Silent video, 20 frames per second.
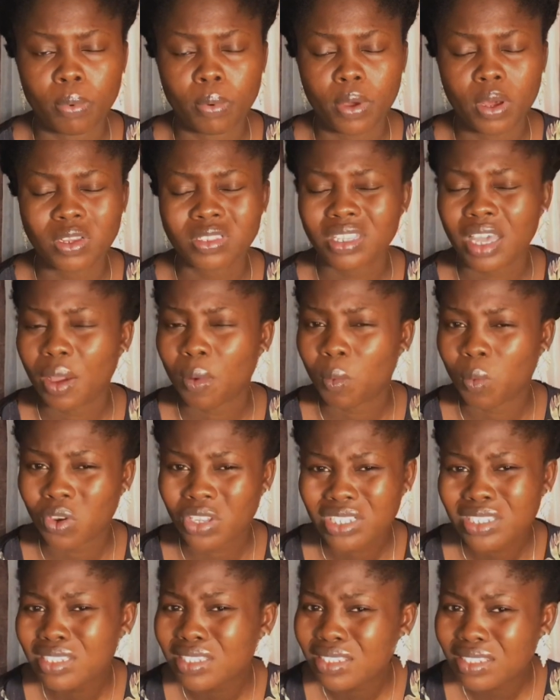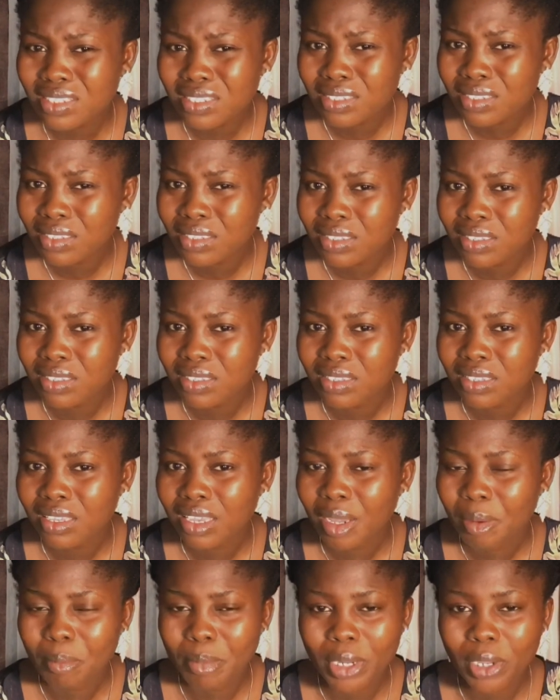I was like, what?
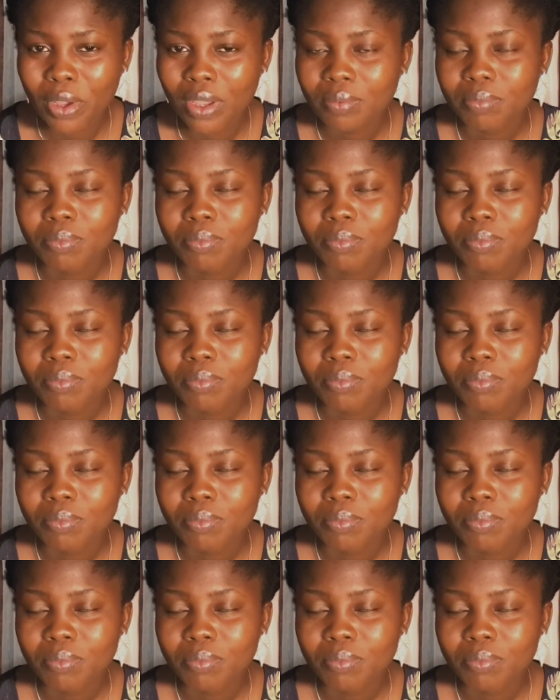Break?